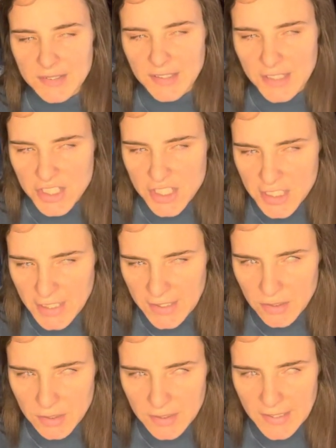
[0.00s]
a
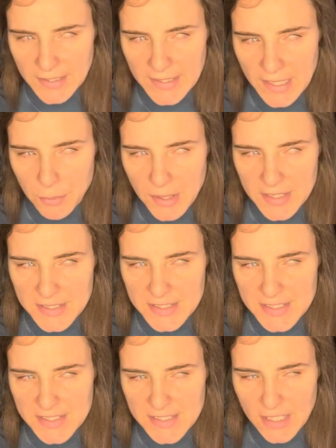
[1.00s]
channel and I wanted to
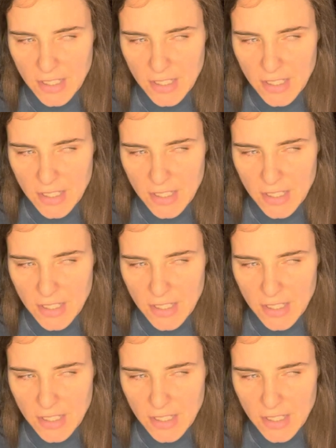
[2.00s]
see